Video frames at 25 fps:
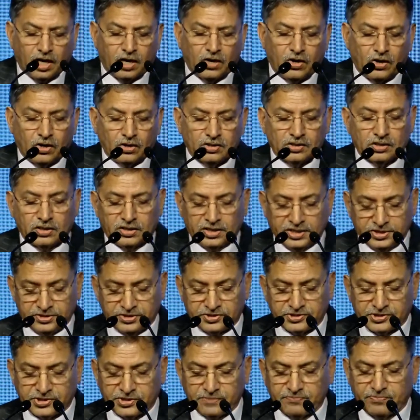
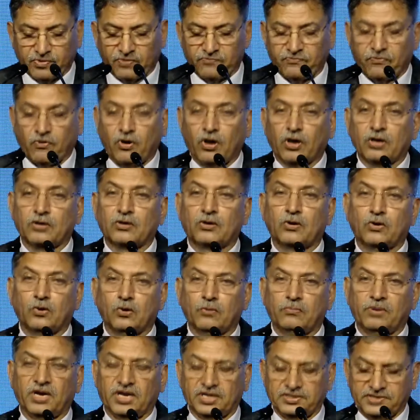Leadership of all
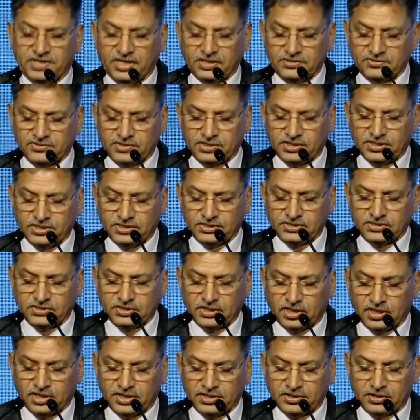global agencies,
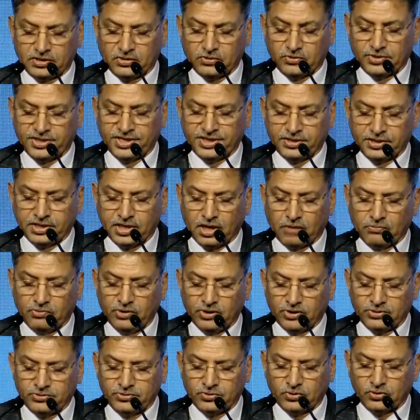including
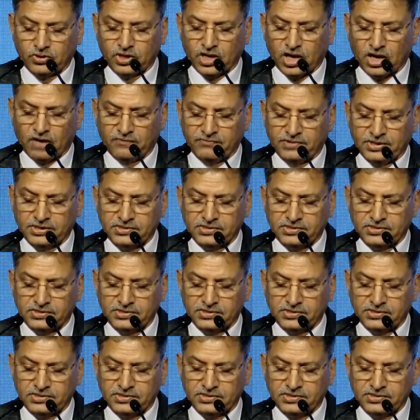WHO, Gavi,